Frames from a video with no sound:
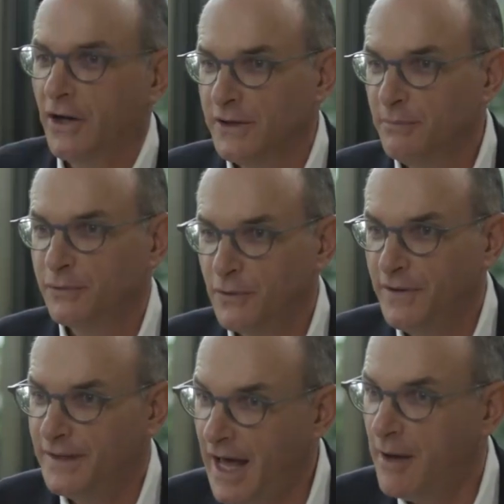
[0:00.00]
on
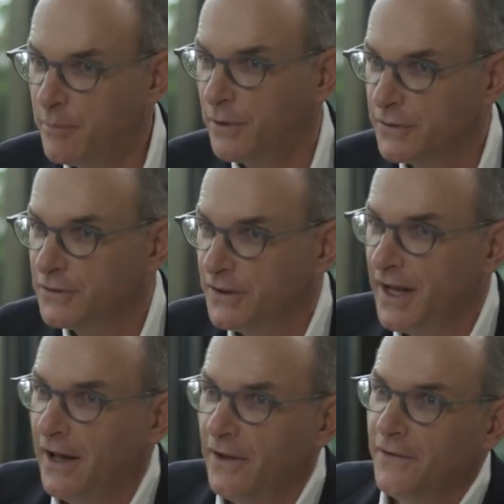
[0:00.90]
improving that person's
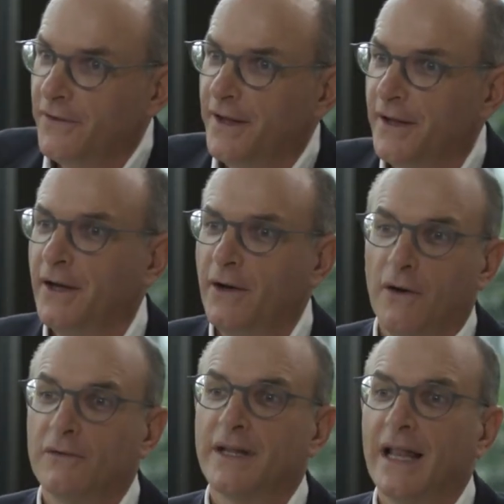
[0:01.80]
health
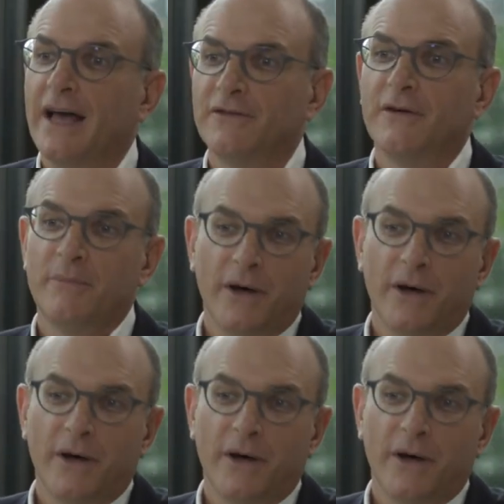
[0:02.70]
over the life of a